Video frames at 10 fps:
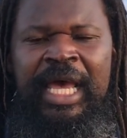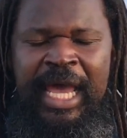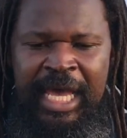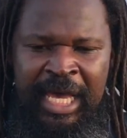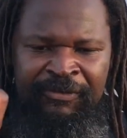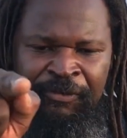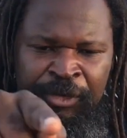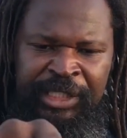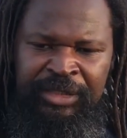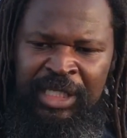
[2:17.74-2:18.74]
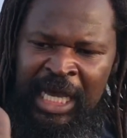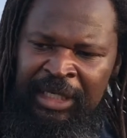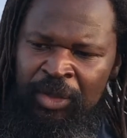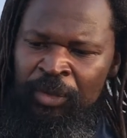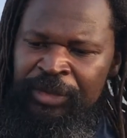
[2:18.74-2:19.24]
Every
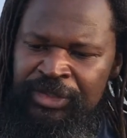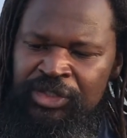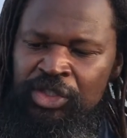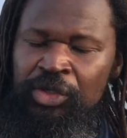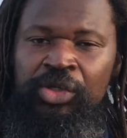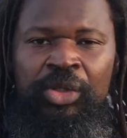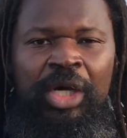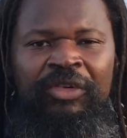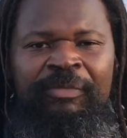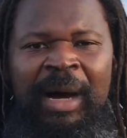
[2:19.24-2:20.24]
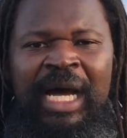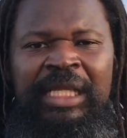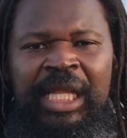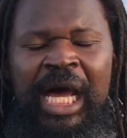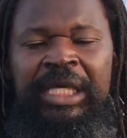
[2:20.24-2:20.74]
dot on the circle of my
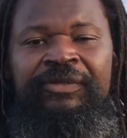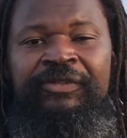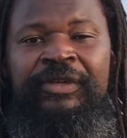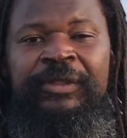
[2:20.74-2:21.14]
life,